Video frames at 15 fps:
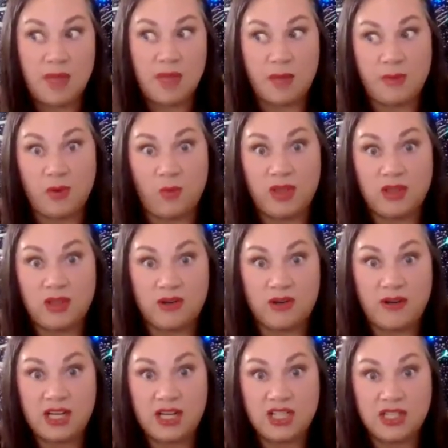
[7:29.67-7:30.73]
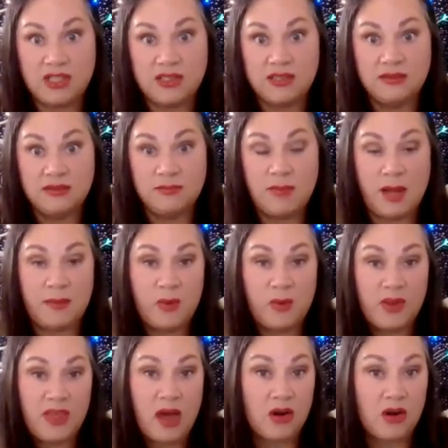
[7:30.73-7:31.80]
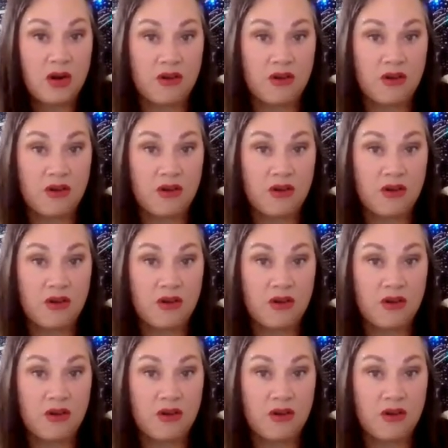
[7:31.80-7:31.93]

maybe with correction, maybe without